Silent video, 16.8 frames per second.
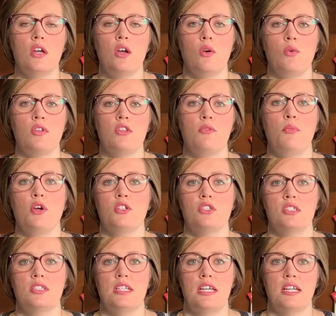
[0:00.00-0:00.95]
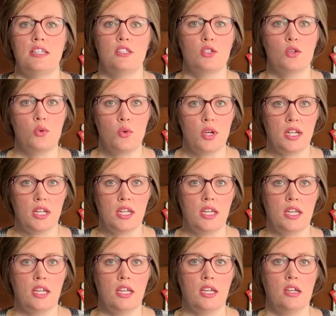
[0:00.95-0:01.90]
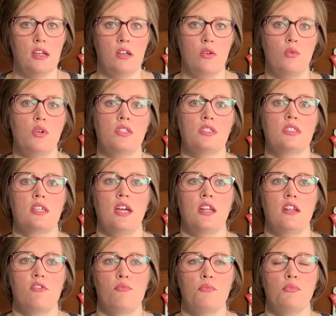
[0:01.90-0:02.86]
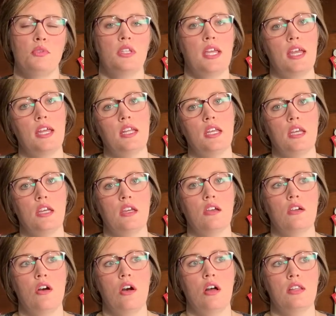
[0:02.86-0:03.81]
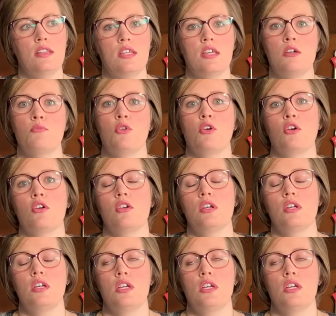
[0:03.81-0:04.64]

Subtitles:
when the person that is quitting was kind of planning on them or